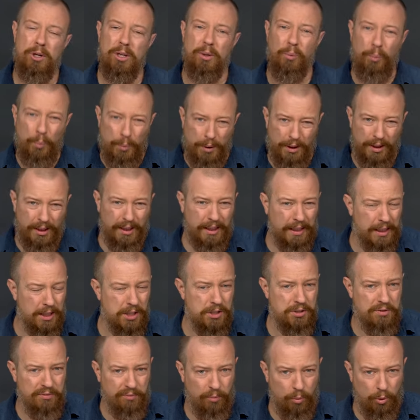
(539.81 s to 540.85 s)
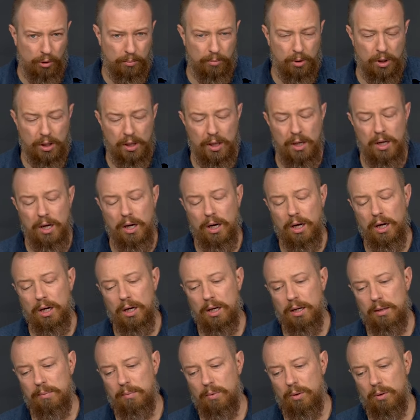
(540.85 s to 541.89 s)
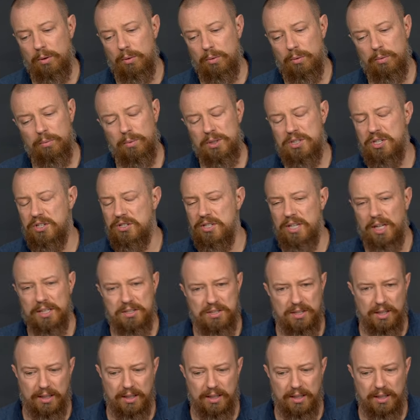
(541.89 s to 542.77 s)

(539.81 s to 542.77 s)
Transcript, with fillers: it really is affordable, uh, which is nuts.